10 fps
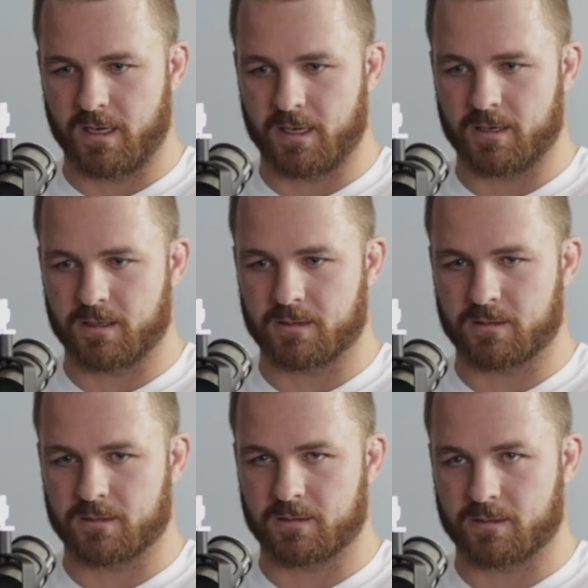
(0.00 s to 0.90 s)
and
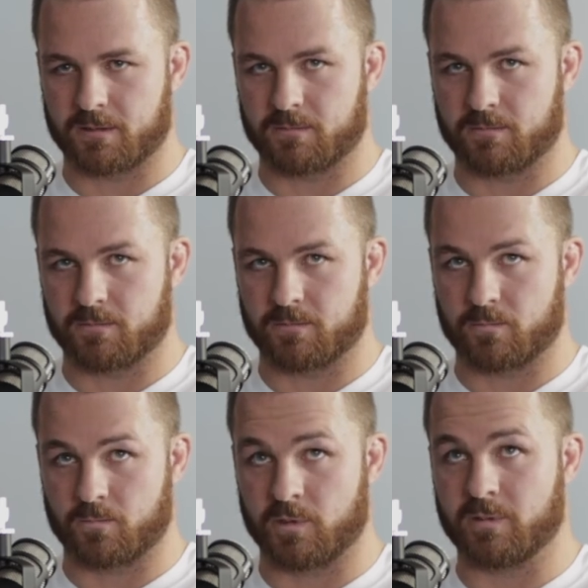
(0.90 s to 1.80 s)

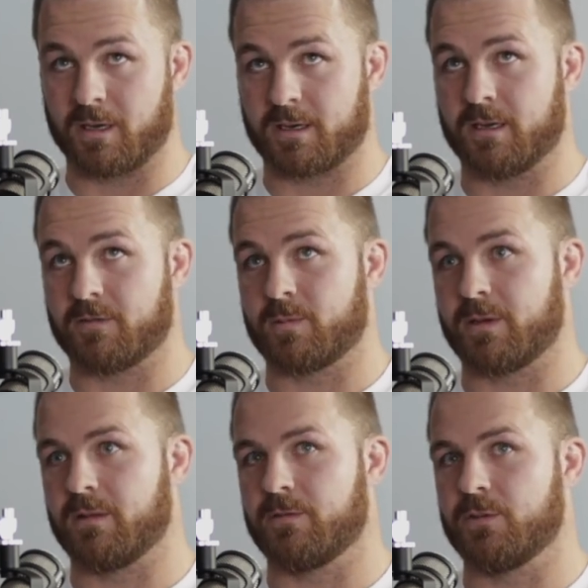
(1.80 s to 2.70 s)
we were lucky enough to
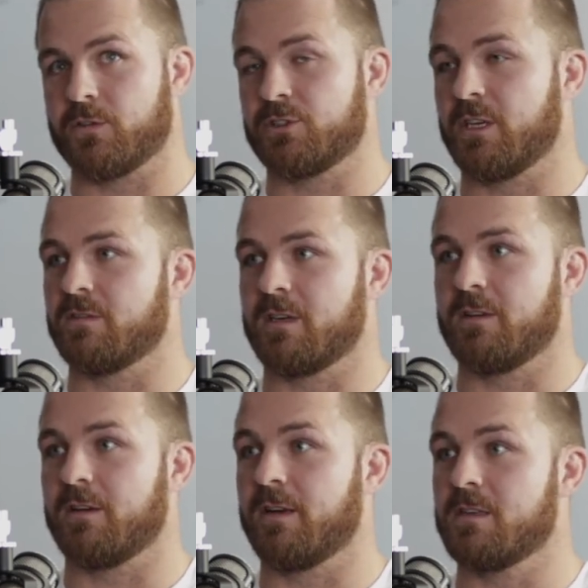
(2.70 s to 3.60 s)
play in the first Chiefs
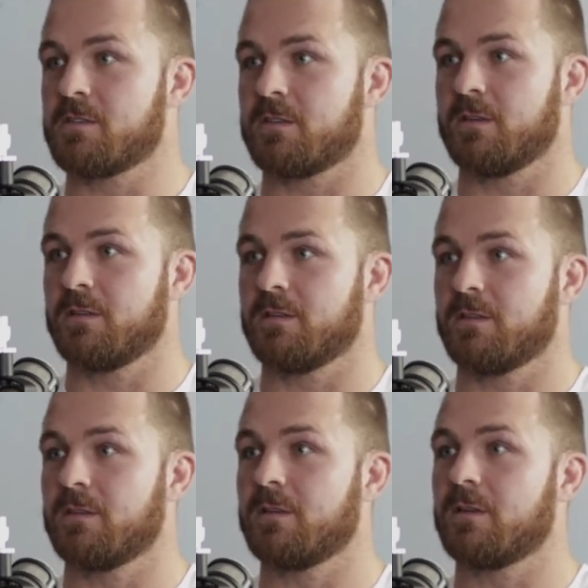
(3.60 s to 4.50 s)
under-18 side,
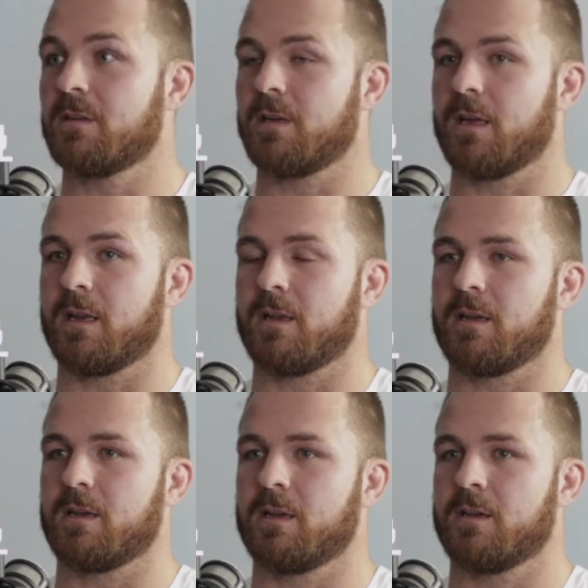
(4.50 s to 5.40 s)
and
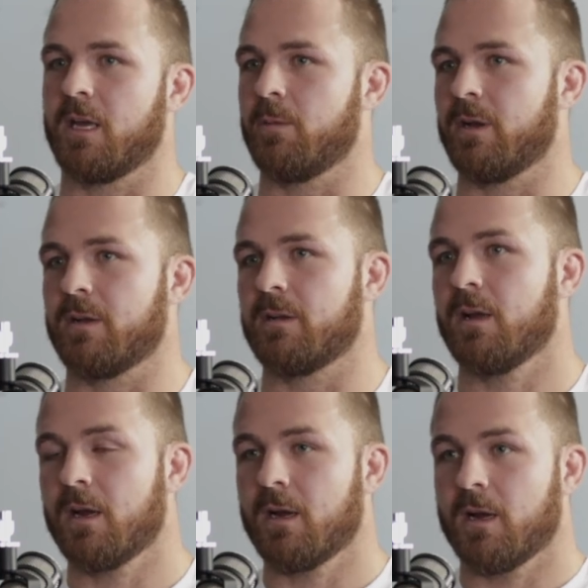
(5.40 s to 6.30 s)
he went and
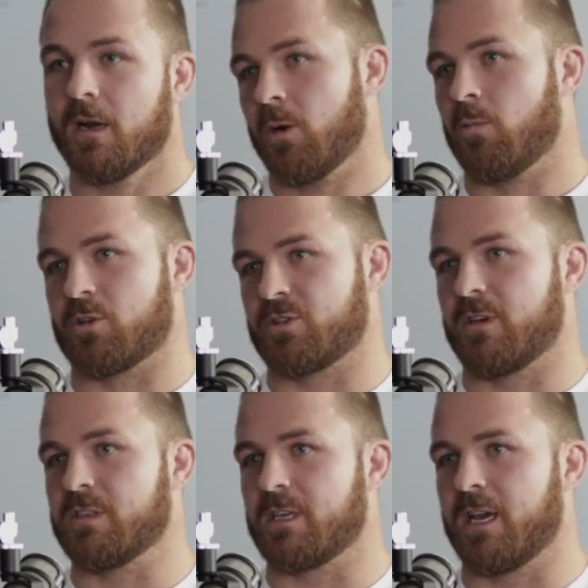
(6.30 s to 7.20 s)
watched
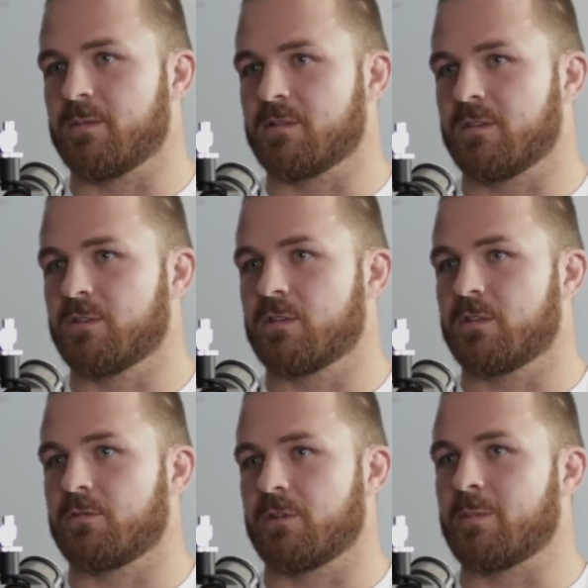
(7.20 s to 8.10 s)
those games, and there was
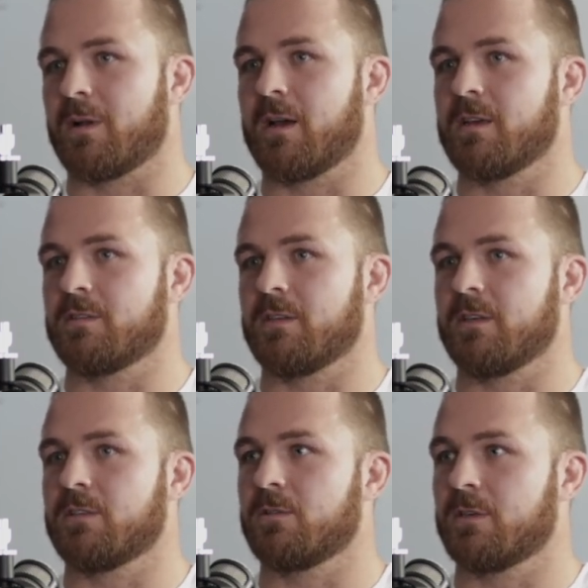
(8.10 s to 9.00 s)
3 players that
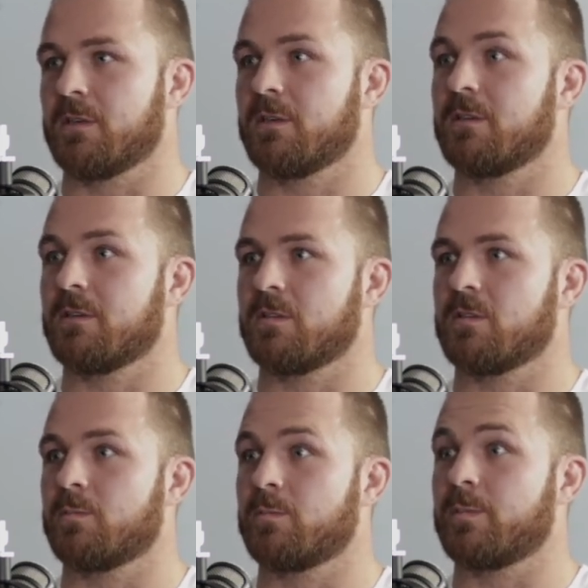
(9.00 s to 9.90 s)
he sort of
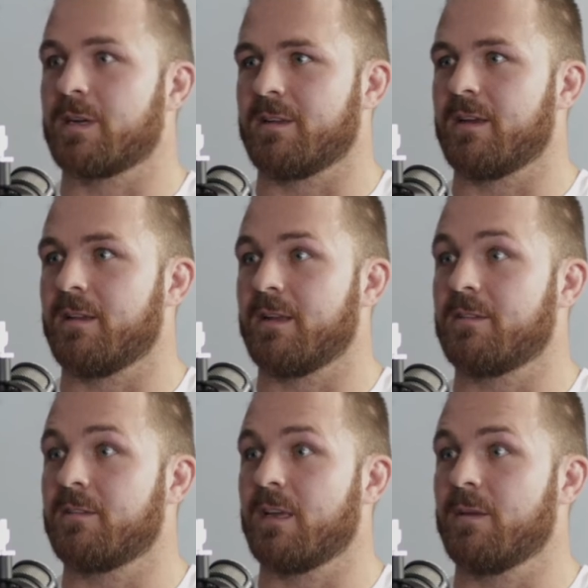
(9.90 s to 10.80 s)
picked out of that
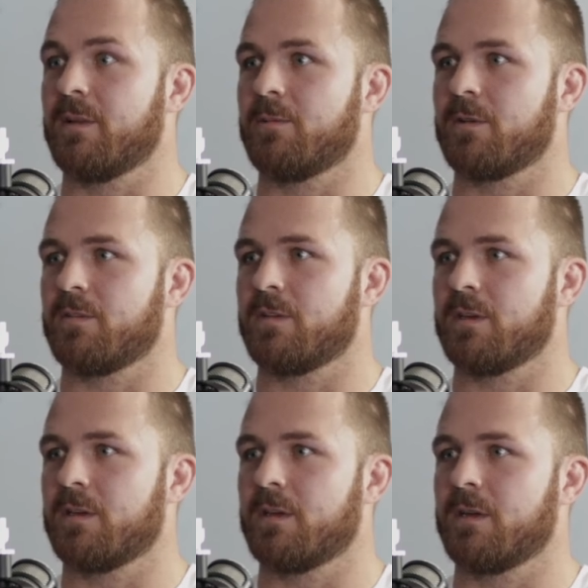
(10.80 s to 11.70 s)
team that he wanted
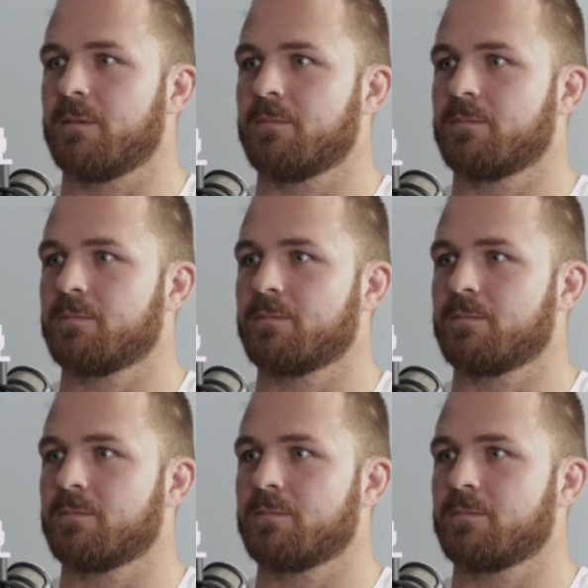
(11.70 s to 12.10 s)
to